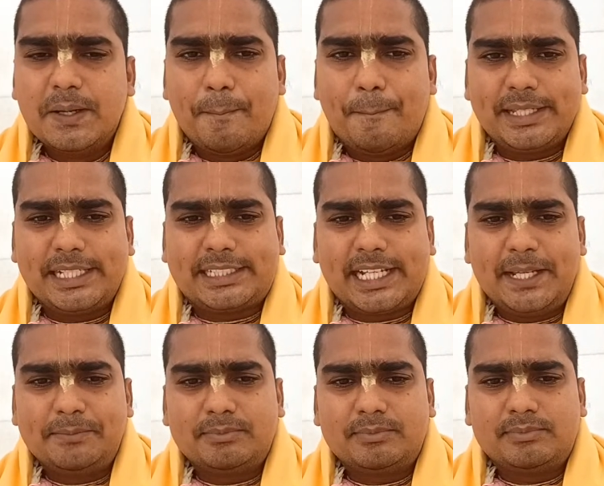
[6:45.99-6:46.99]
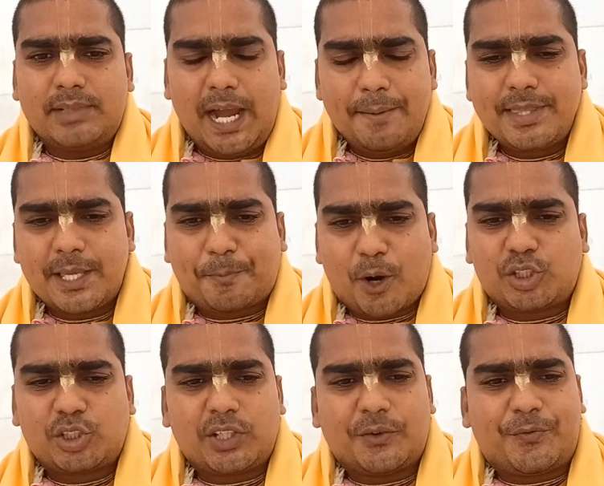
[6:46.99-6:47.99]
By the time I am in the
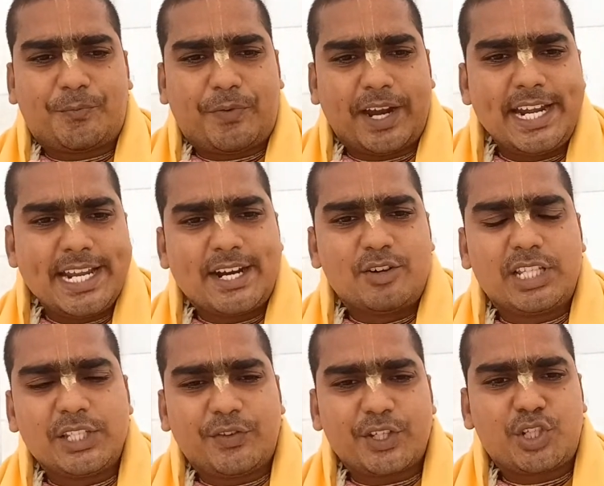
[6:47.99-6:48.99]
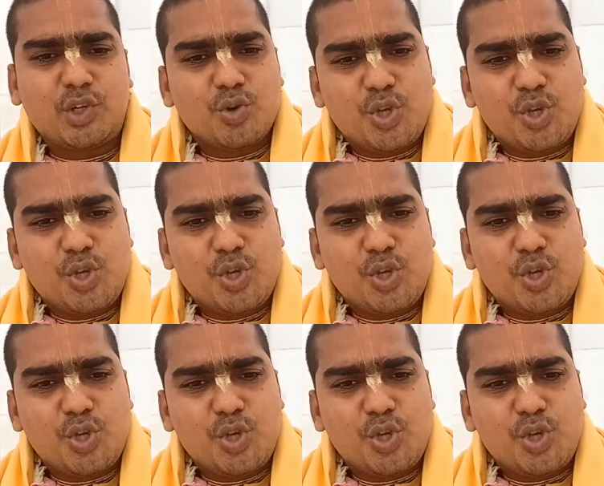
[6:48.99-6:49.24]
process of finding out this Vishnu,